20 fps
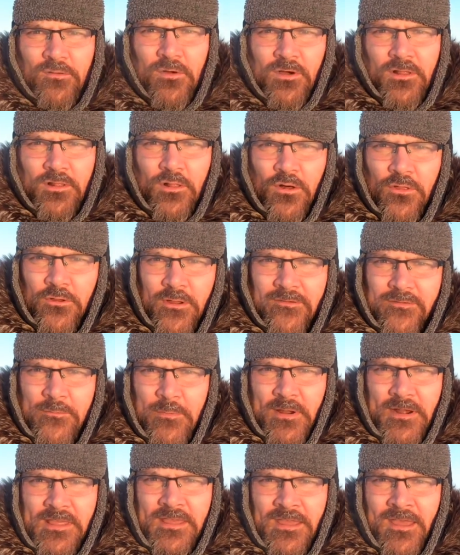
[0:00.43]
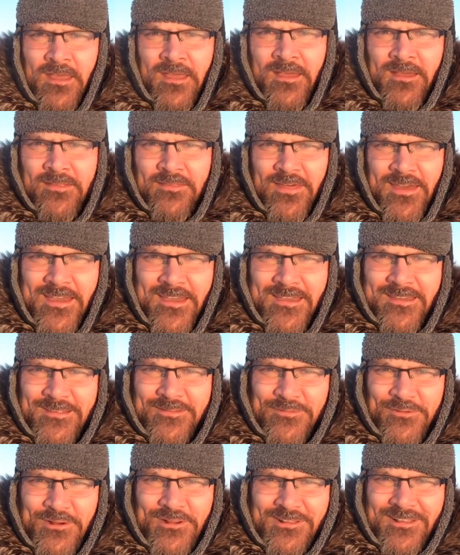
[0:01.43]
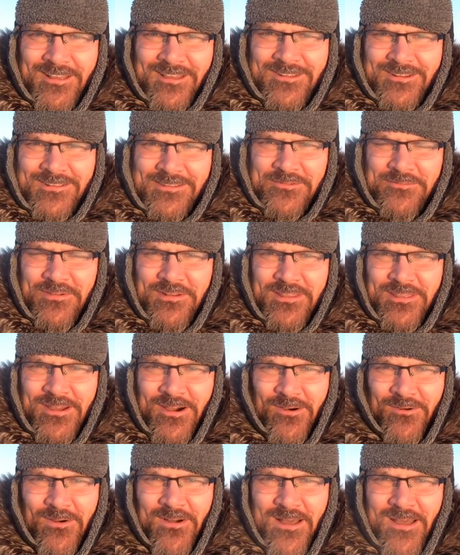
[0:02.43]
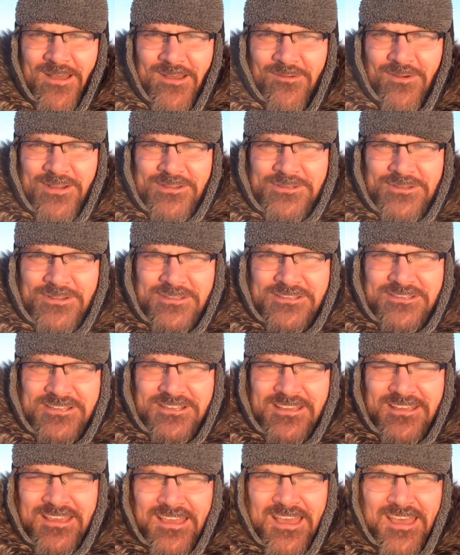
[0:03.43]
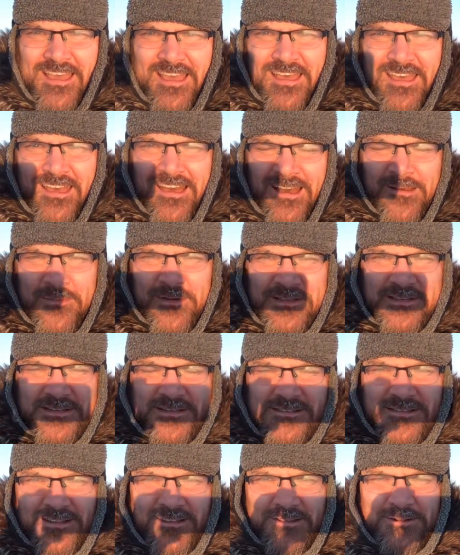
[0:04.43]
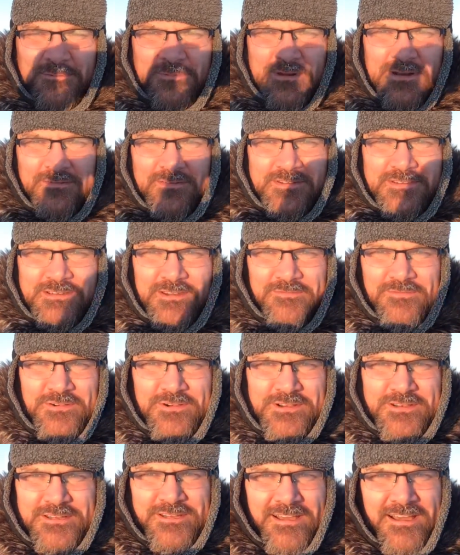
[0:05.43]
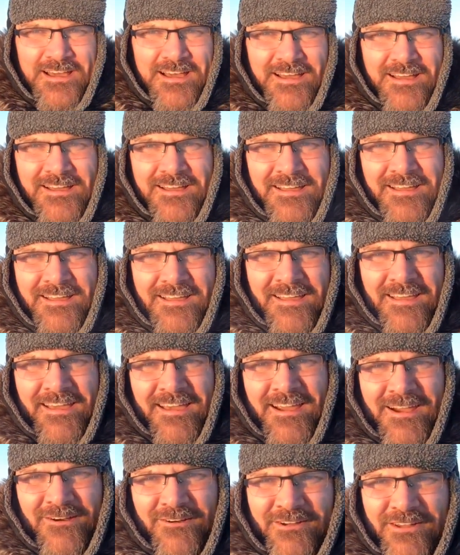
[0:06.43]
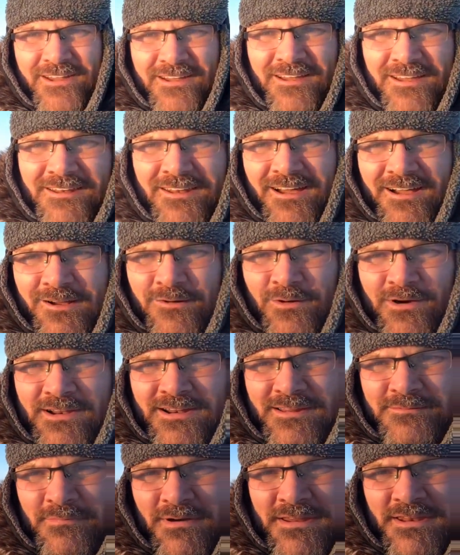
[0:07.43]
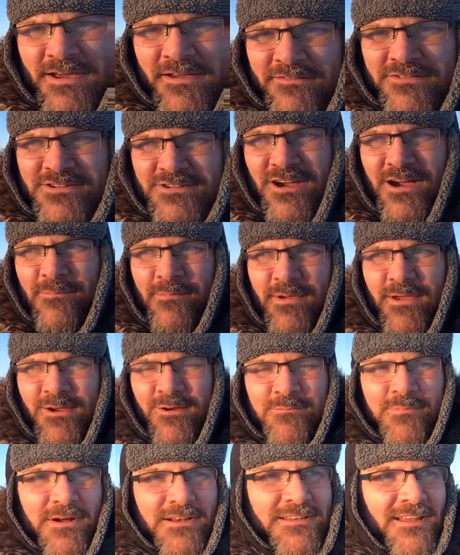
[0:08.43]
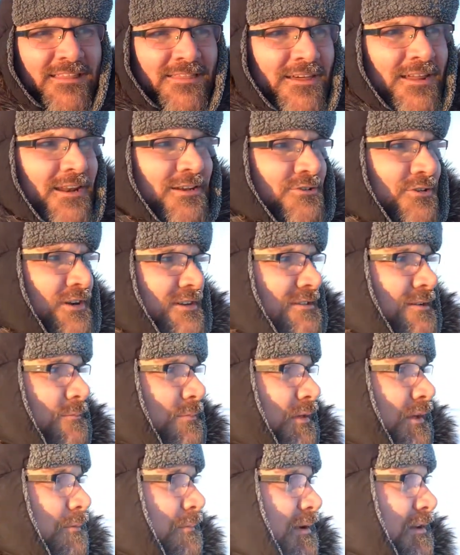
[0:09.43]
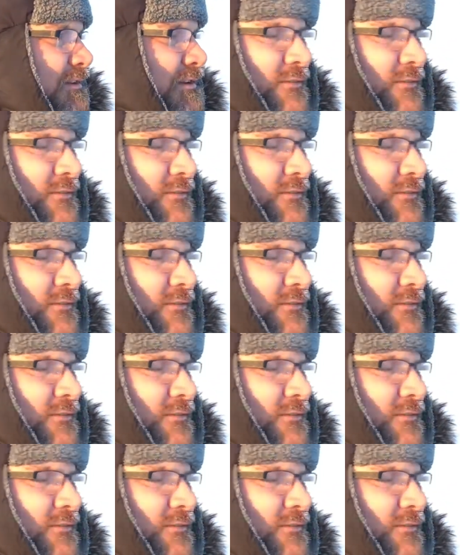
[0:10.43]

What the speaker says: Hello there everybody, thanks for clicking on the video. Well, as you can see, I'm in just a little bit of a different area, not quite in my knife shop here, but I thought I'd try something a bit